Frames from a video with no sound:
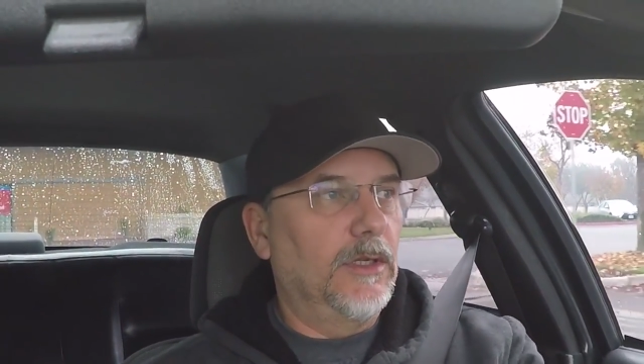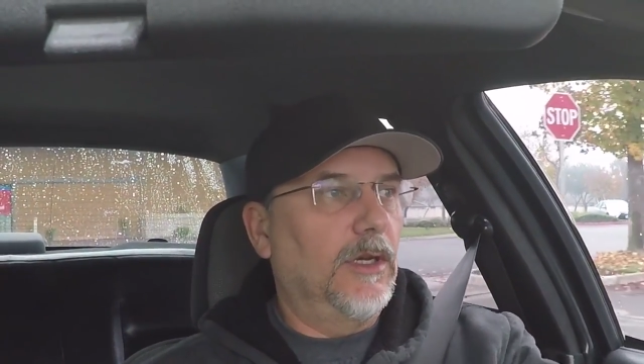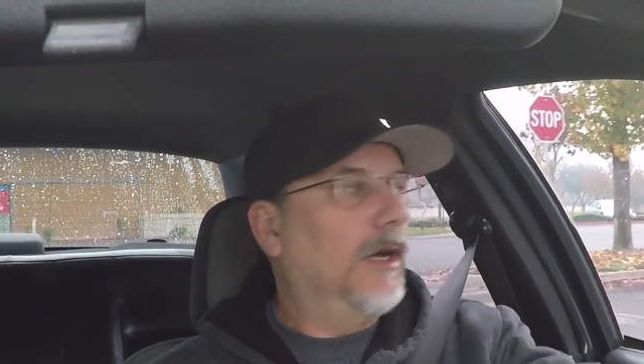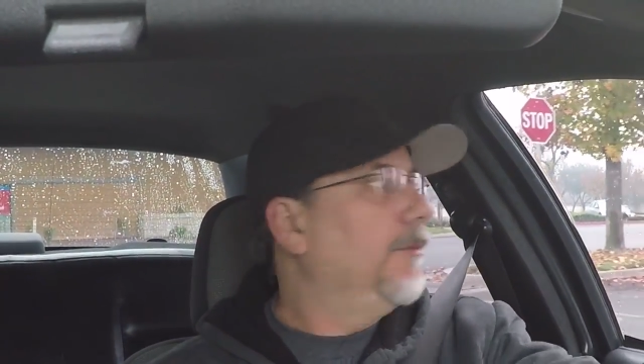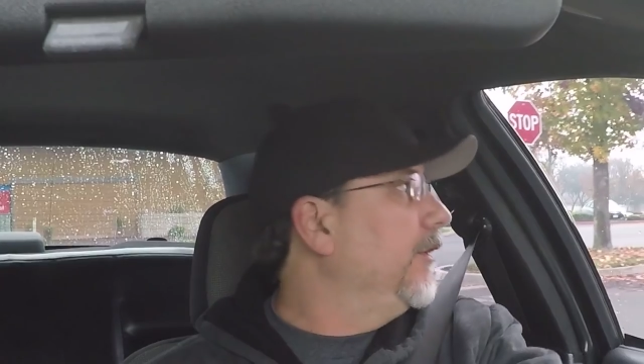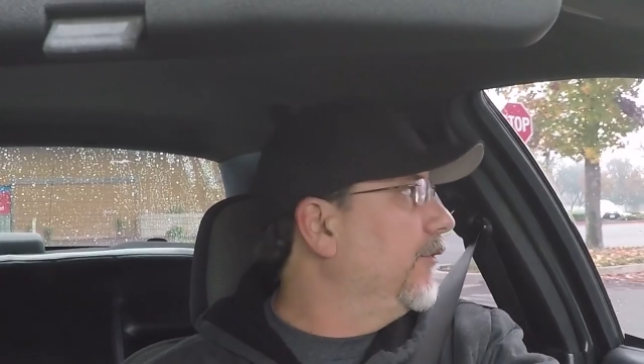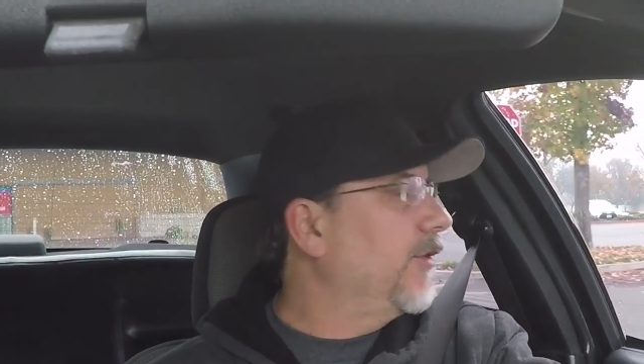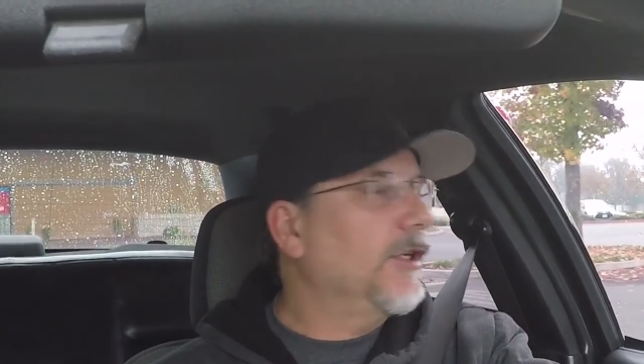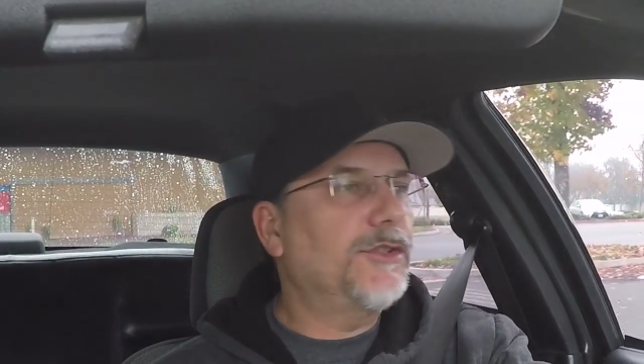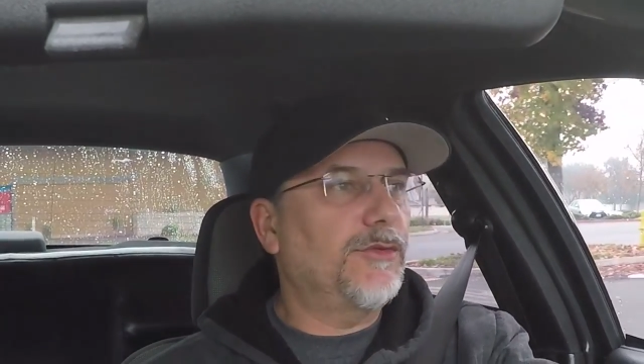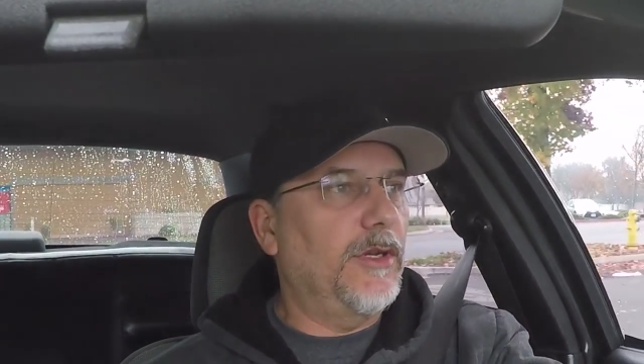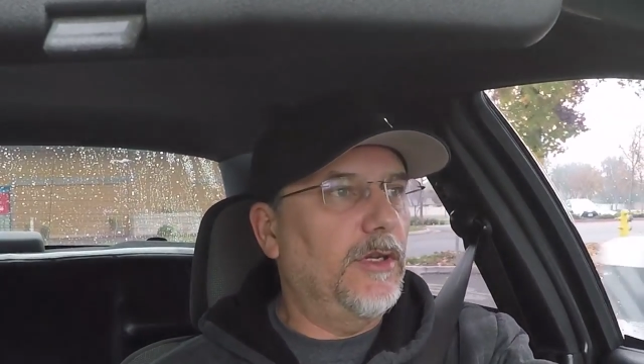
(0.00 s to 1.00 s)
I'll be
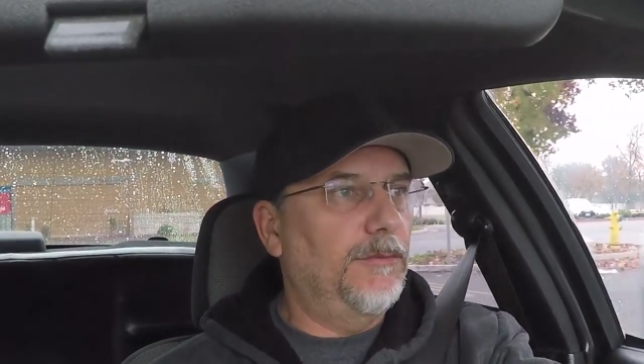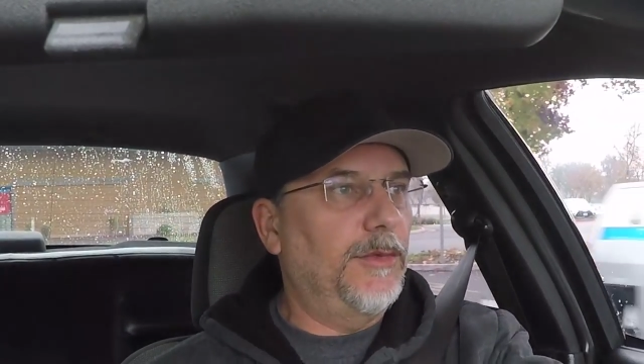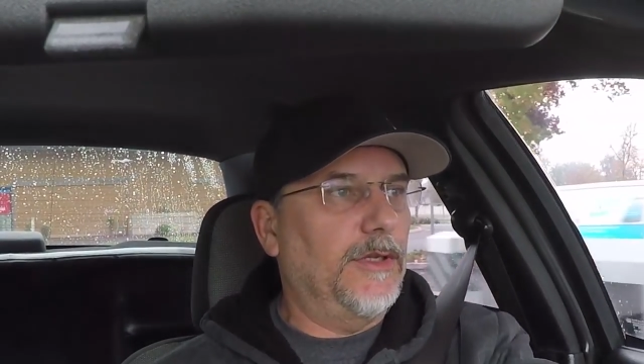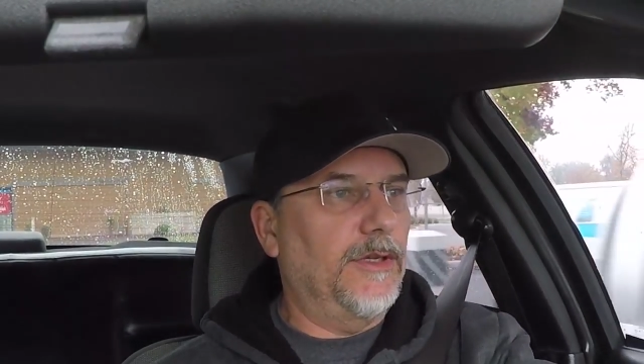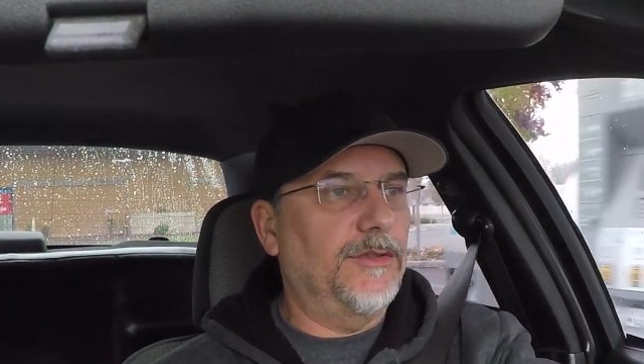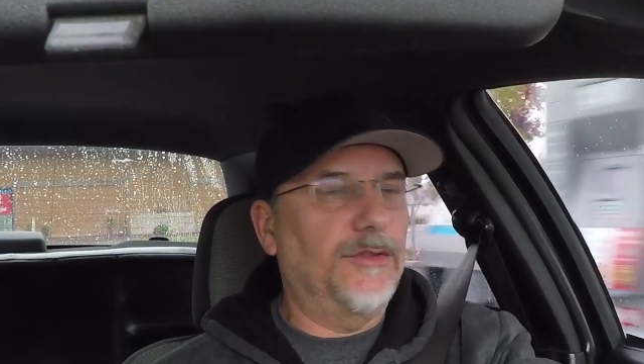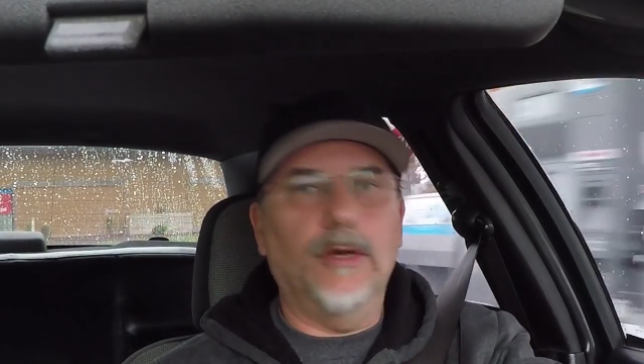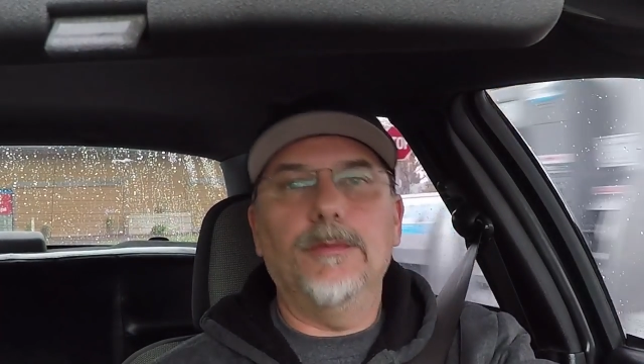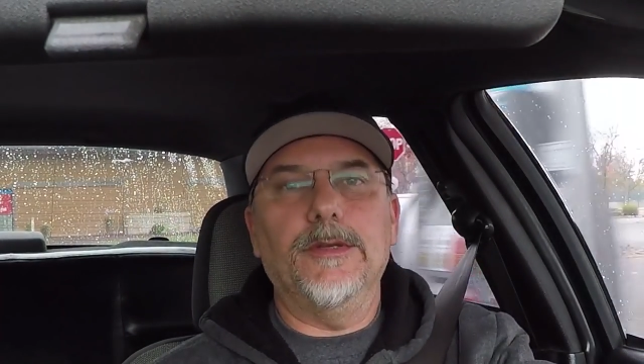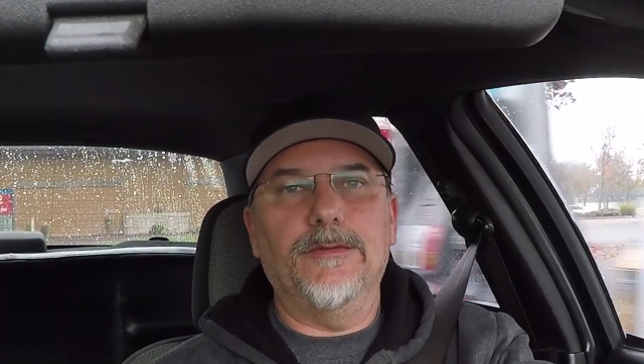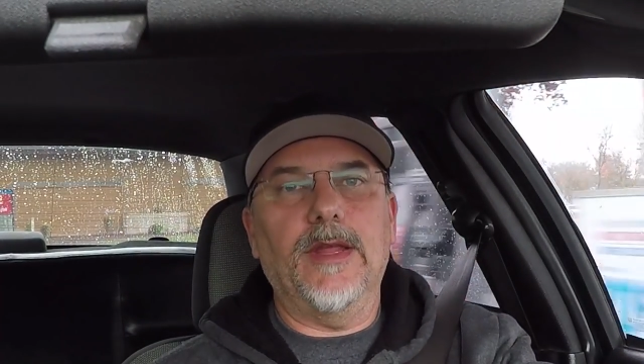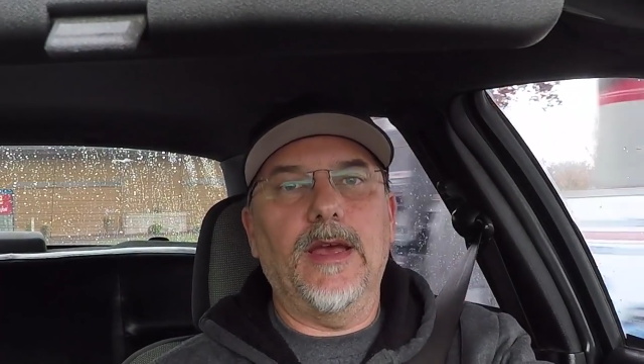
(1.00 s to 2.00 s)
frustrated because they'll
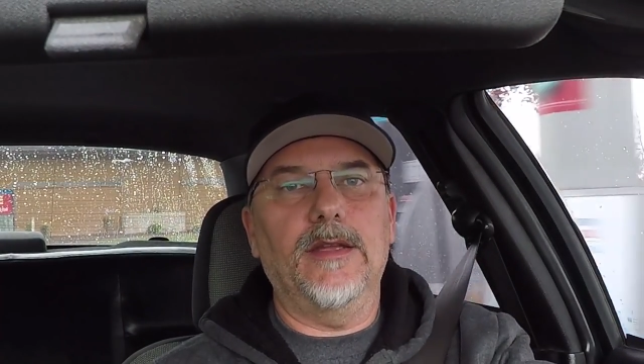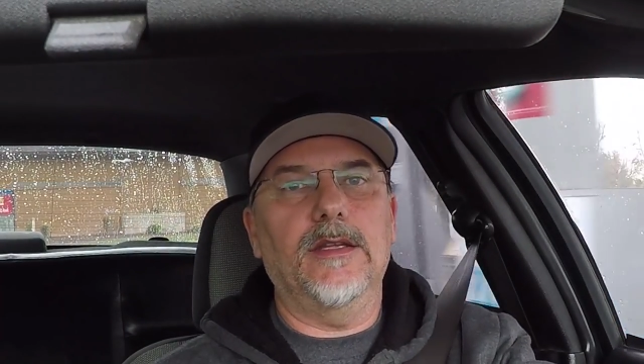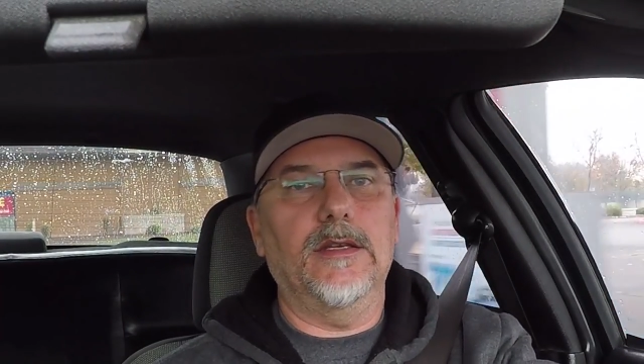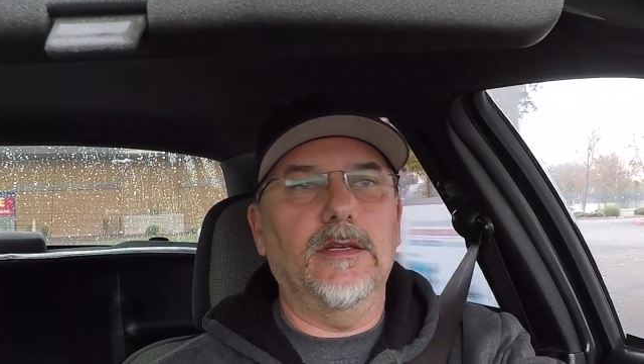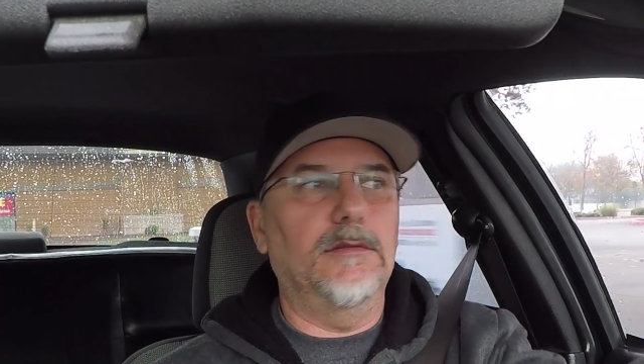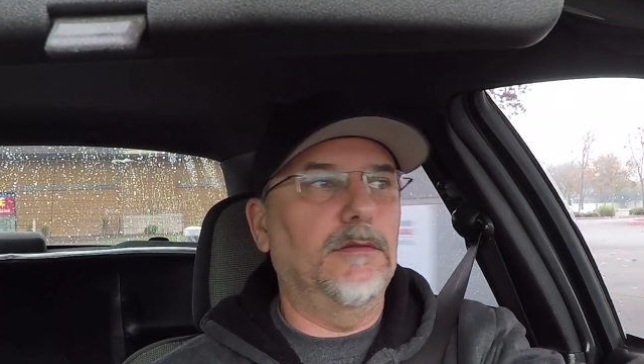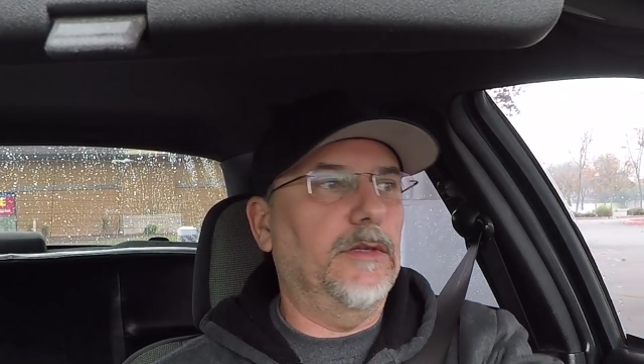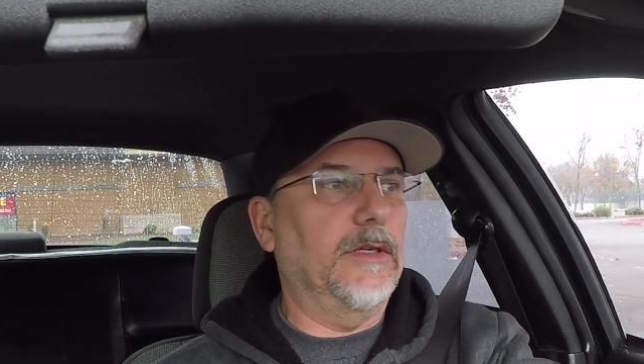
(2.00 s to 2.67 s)
be flat again,